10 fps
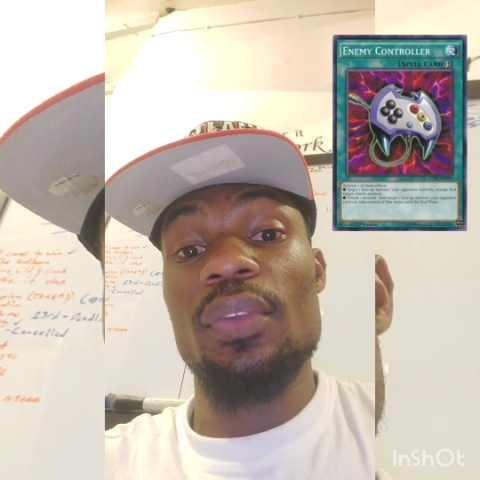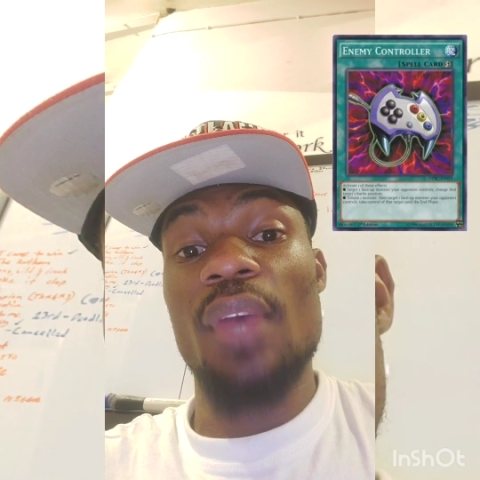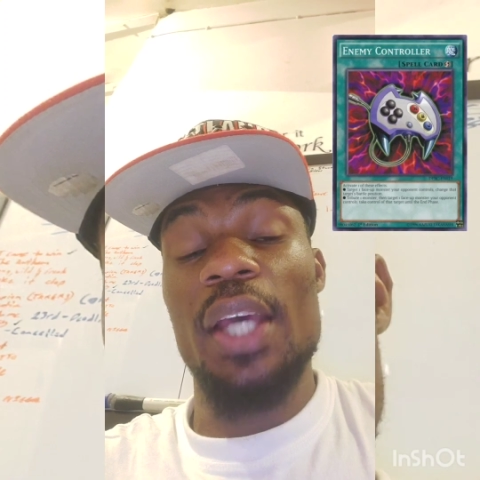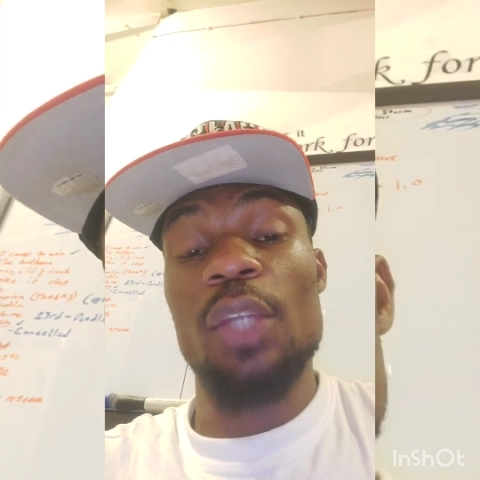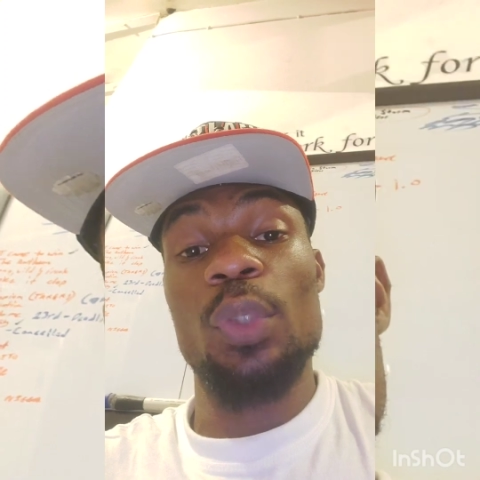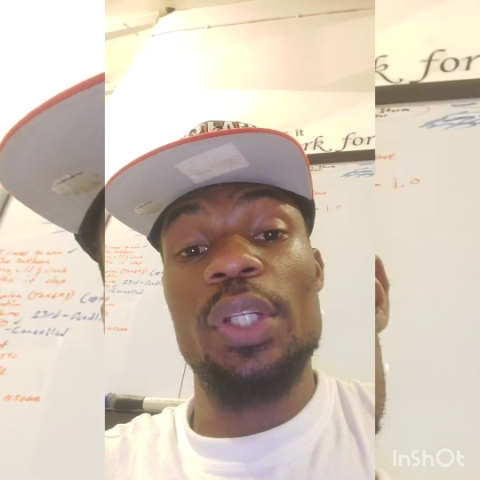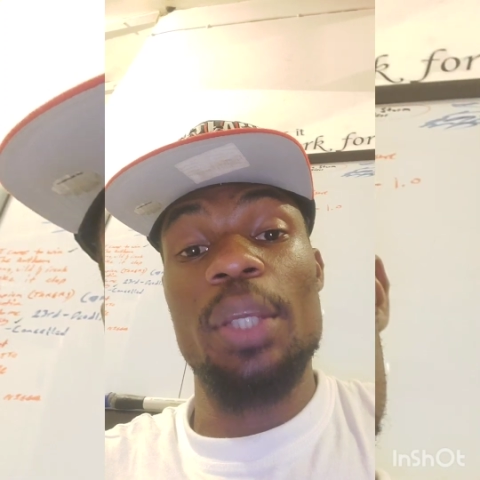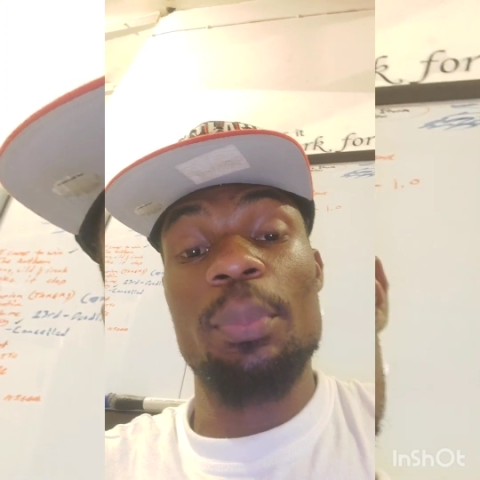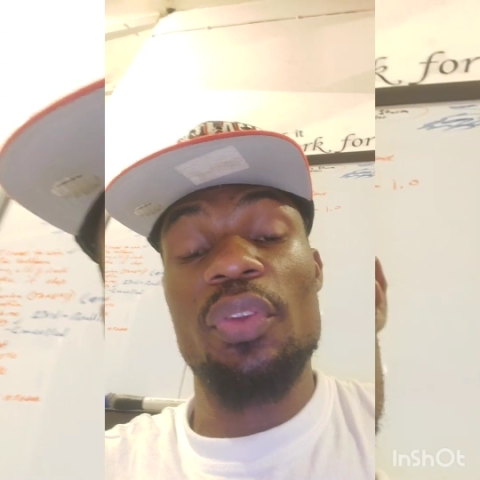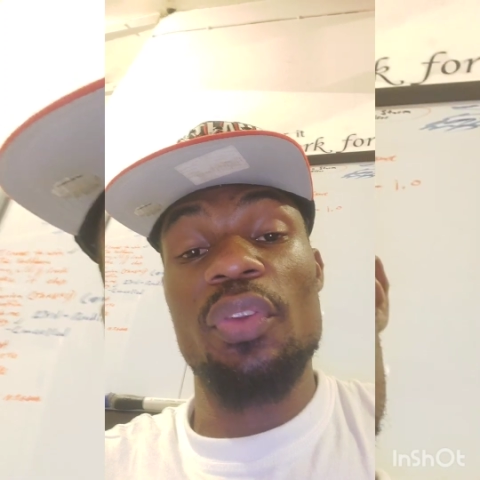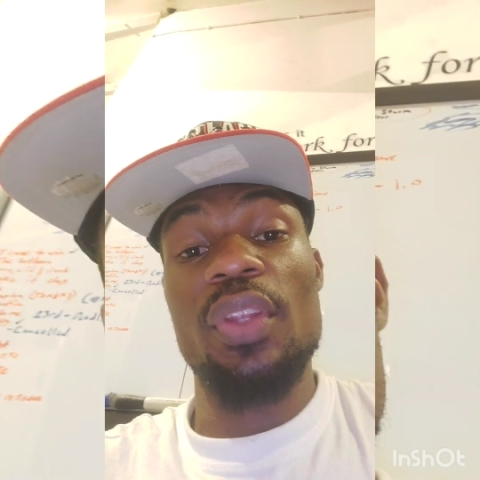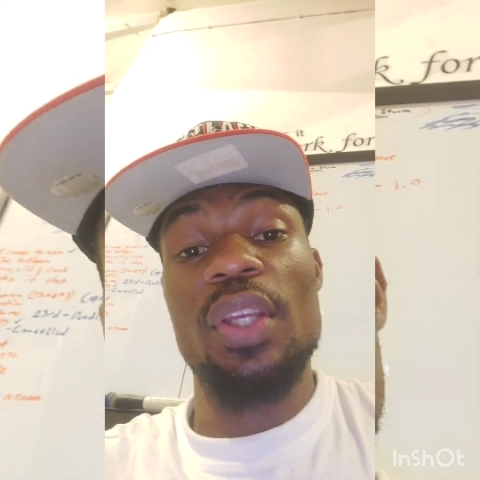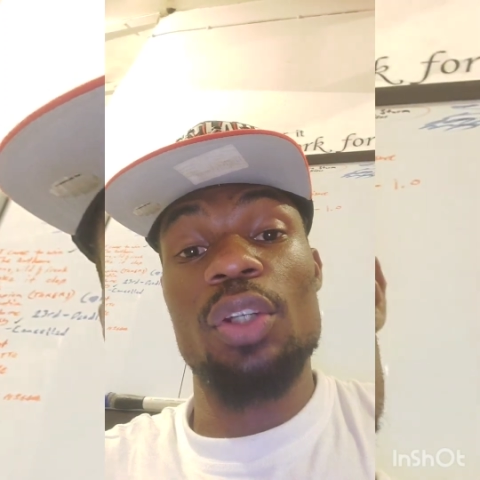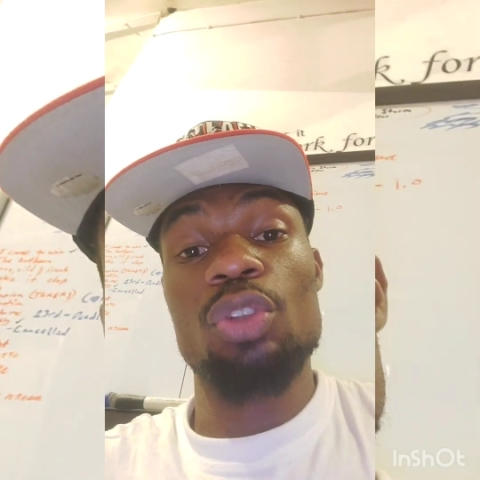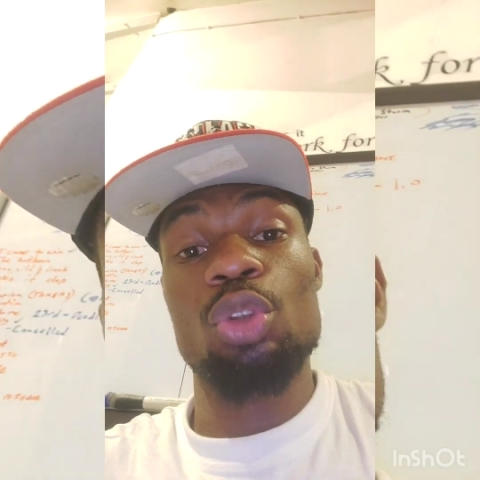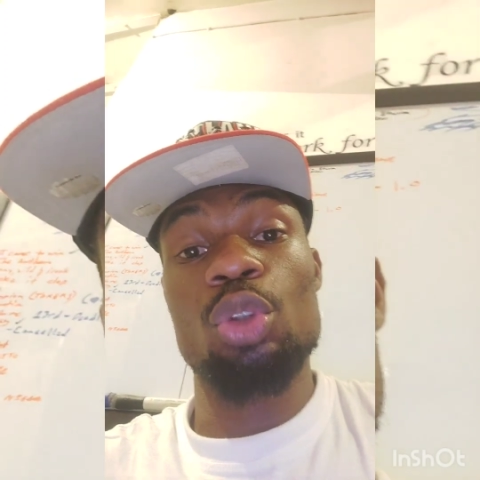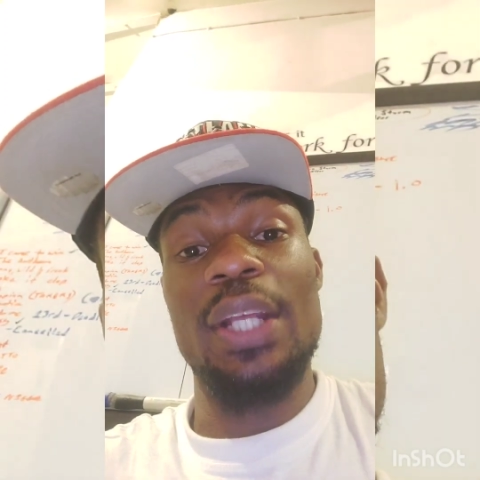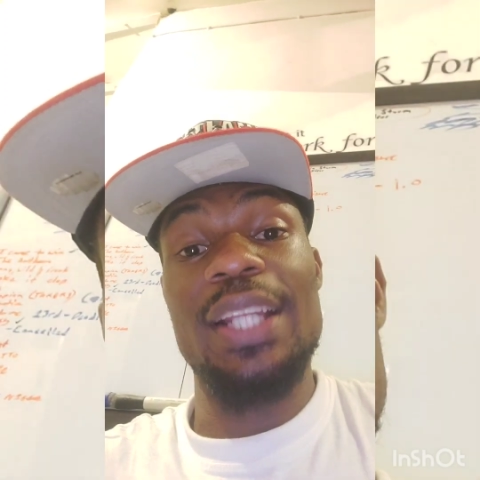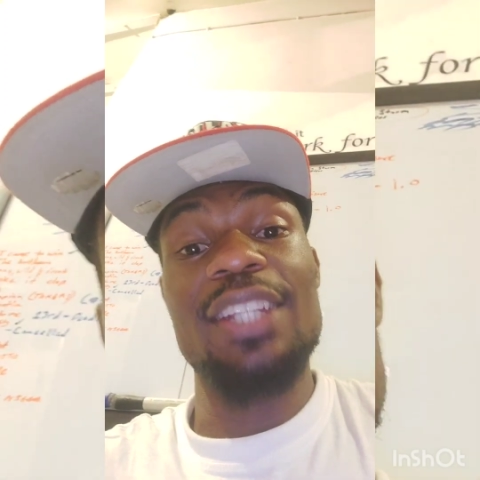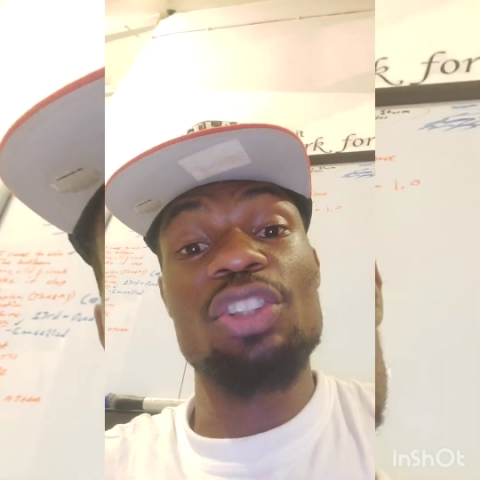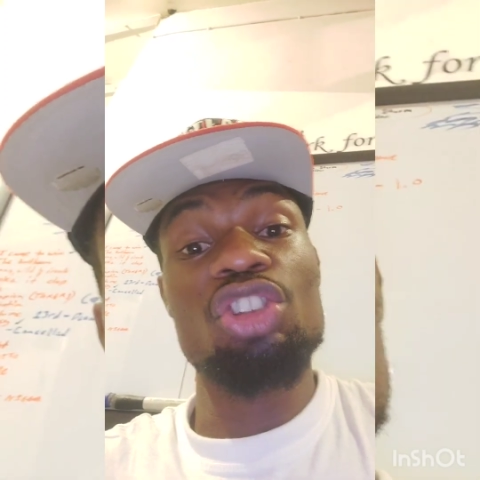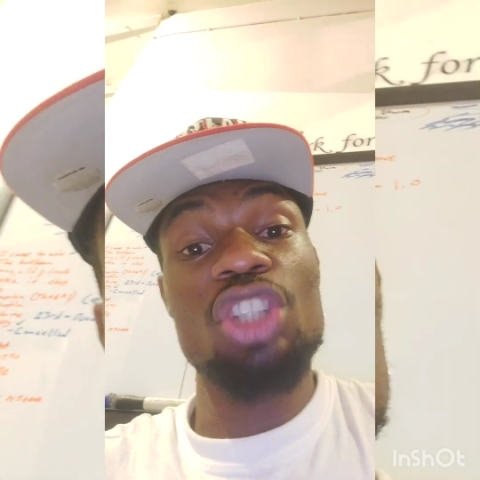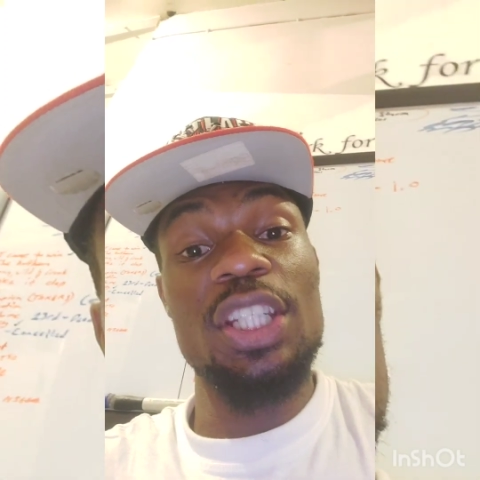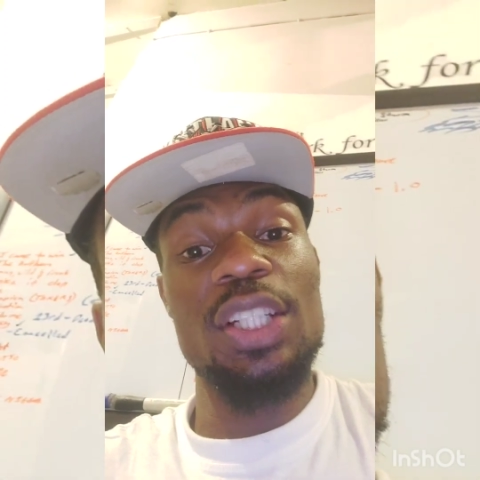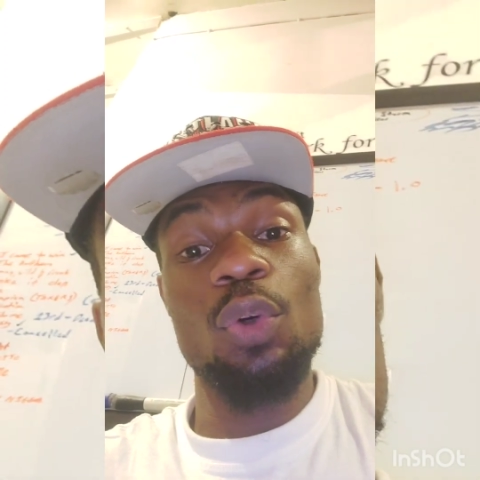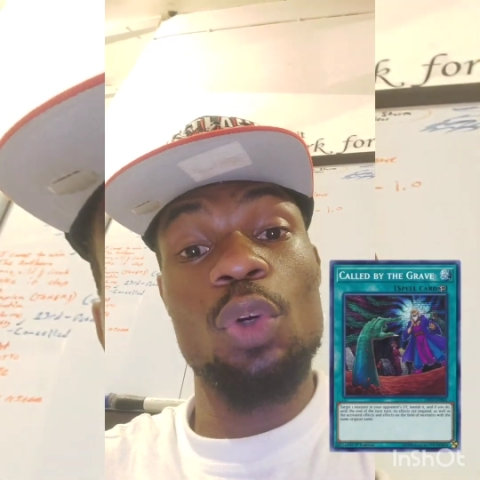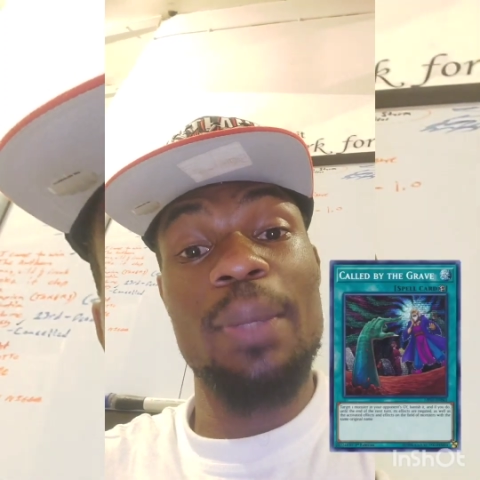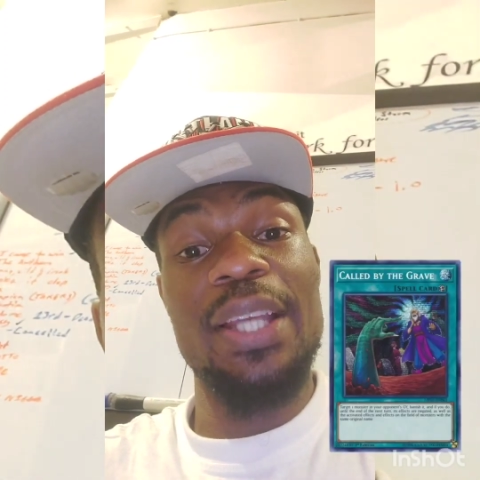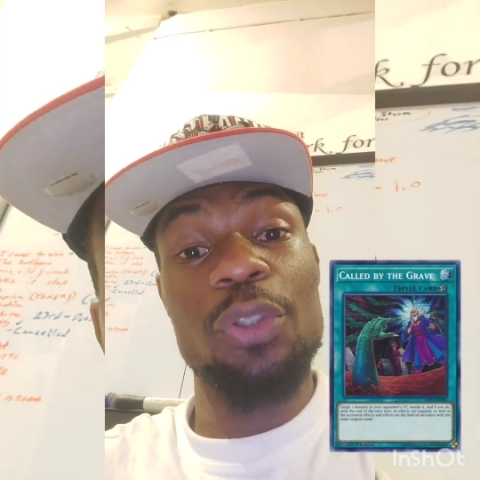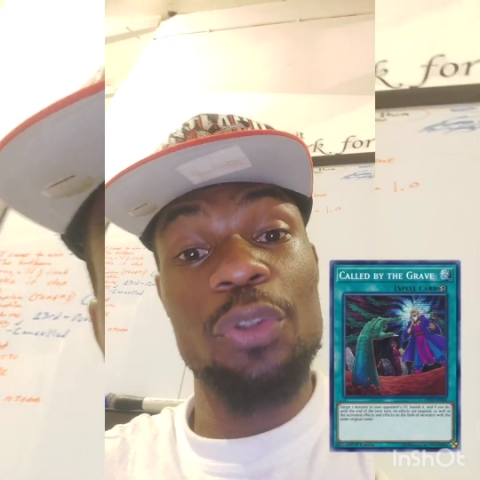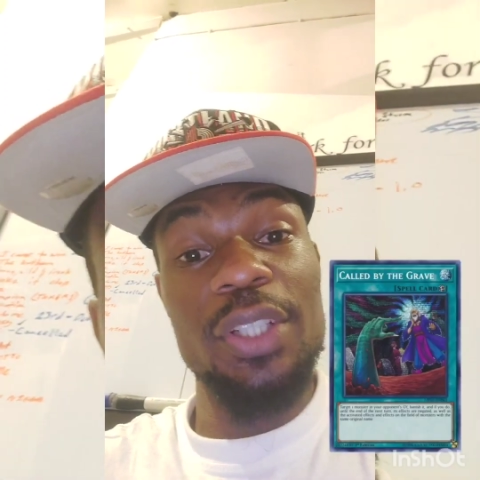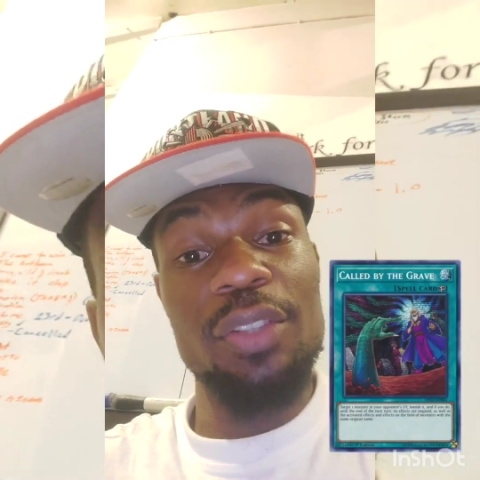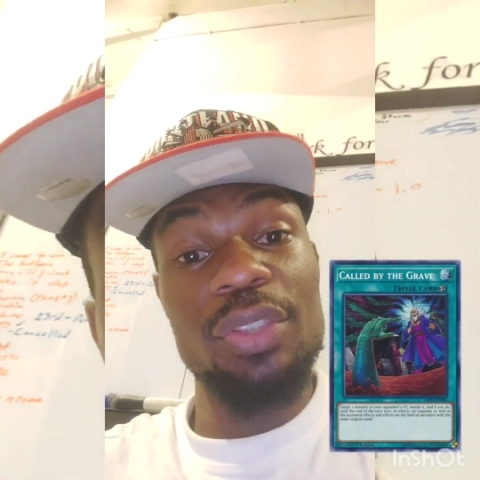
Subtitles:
target one of their monsters to take control, and then chain Call by the Grave.